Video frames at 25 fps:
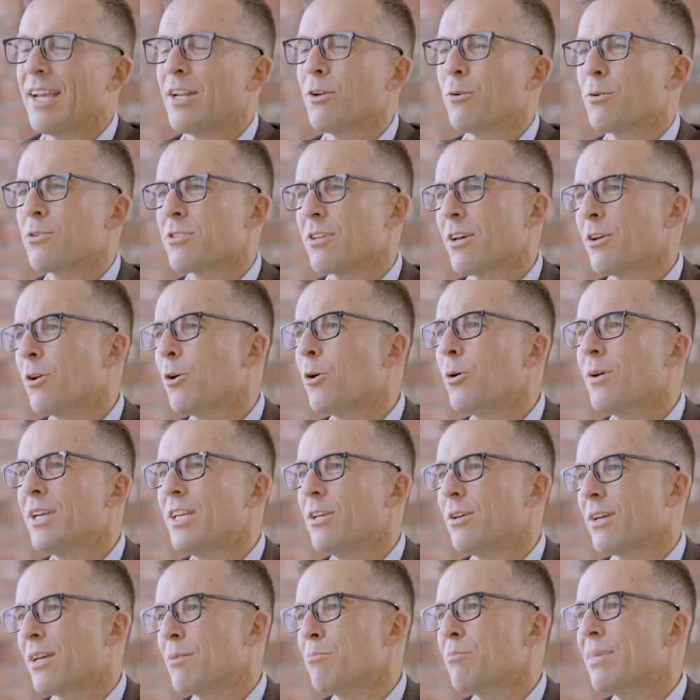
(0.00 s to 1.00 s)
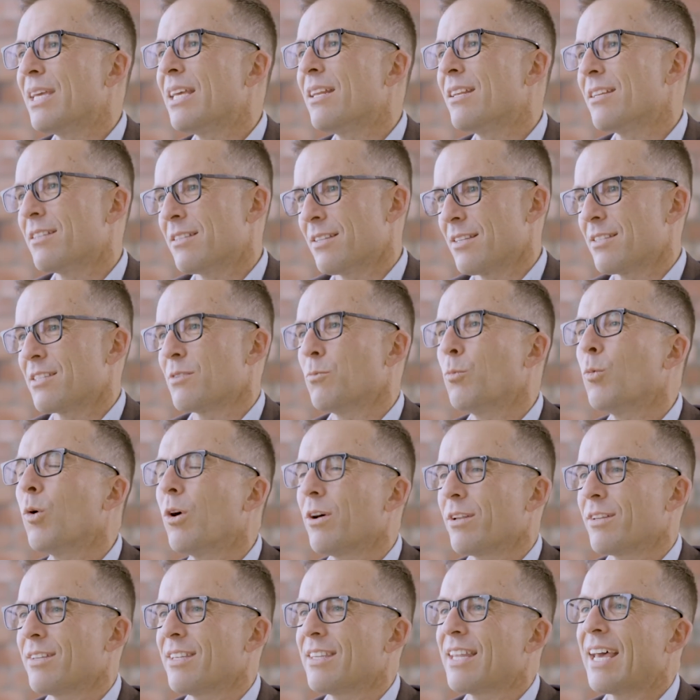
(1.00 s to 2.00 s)
and also who are your competitors and
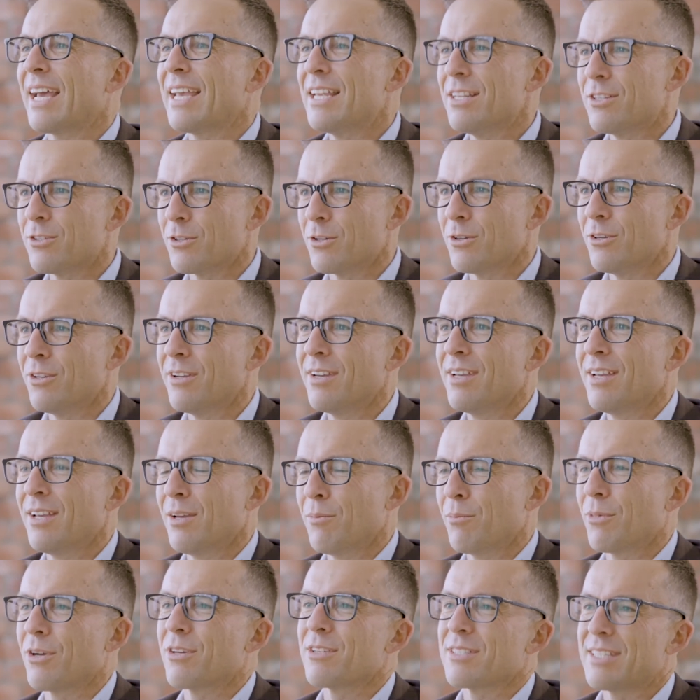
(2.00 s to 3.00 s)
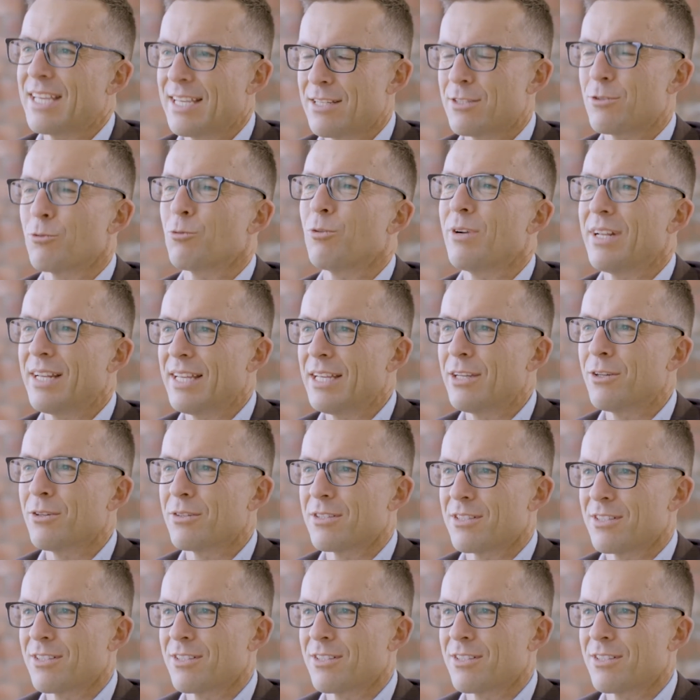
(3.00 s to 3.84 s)
what do they do, because that's a really good